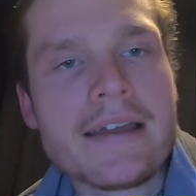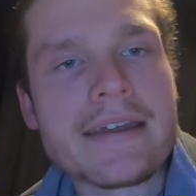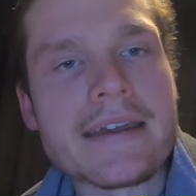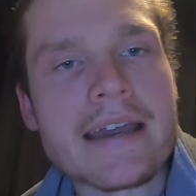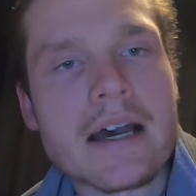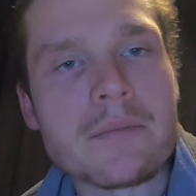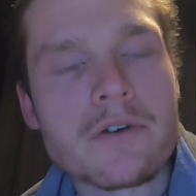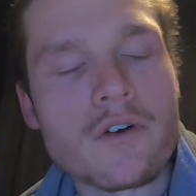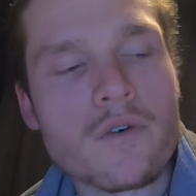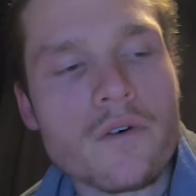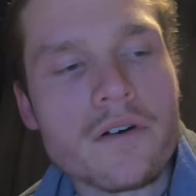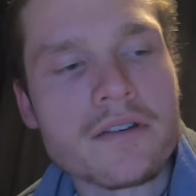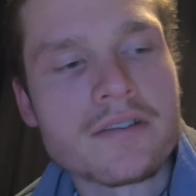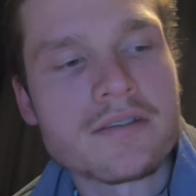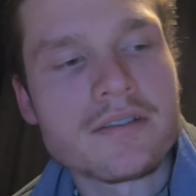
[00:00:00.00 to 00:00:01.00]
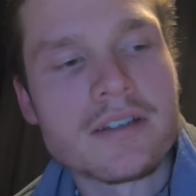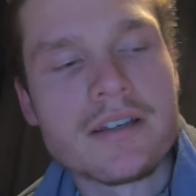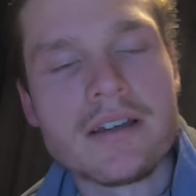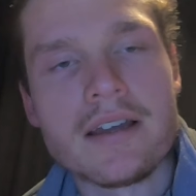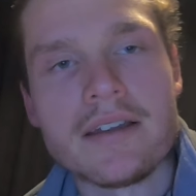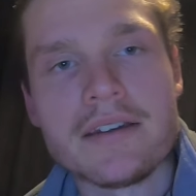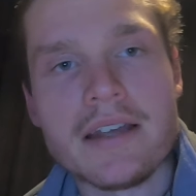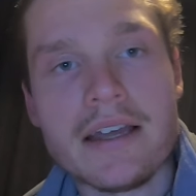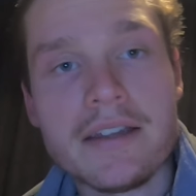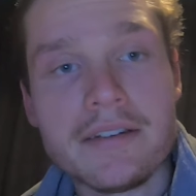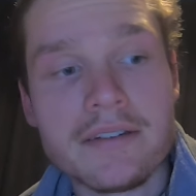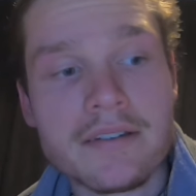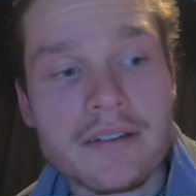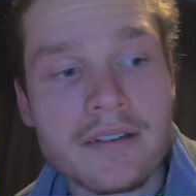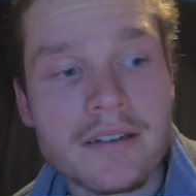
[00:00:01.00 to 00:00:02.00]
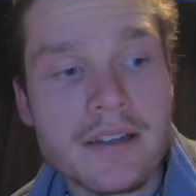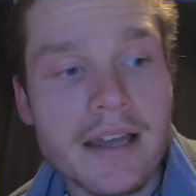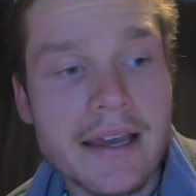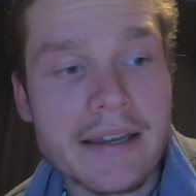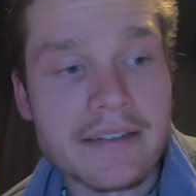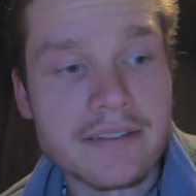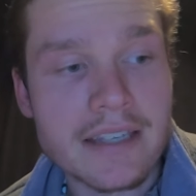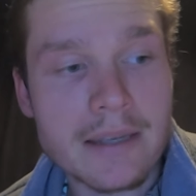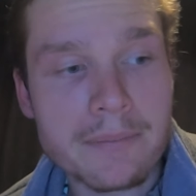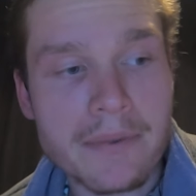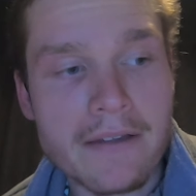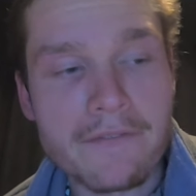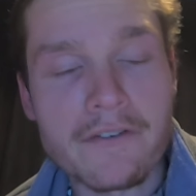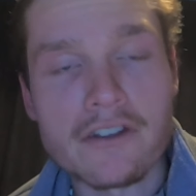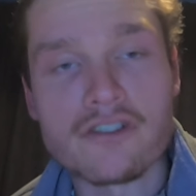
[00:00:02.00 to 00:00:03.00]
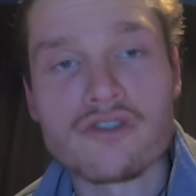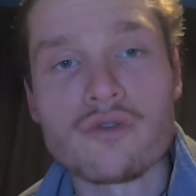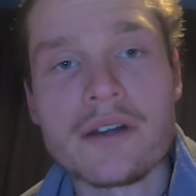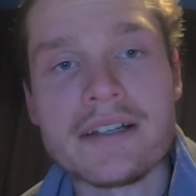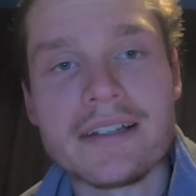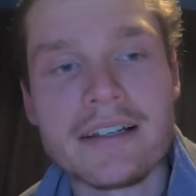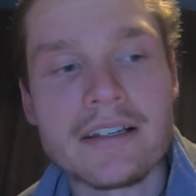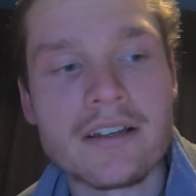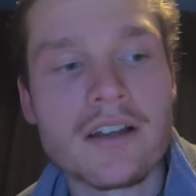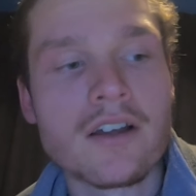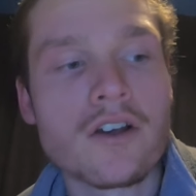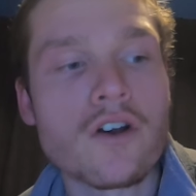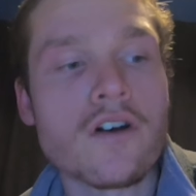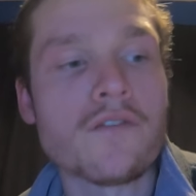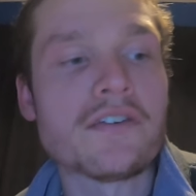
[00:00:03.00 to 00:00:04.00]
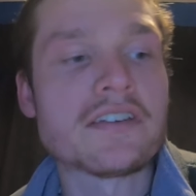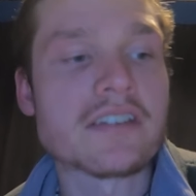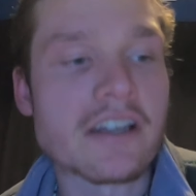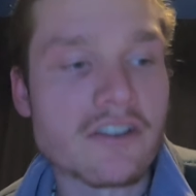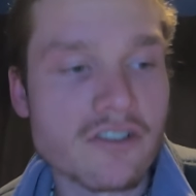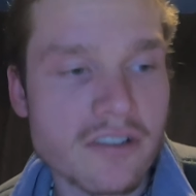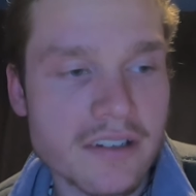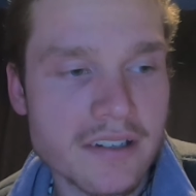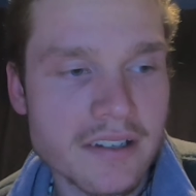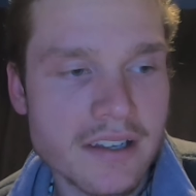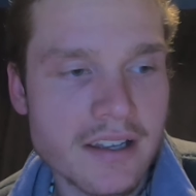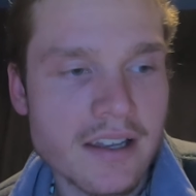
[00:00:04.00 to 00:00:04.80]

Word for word: you come across an in a deep, frustrating conversation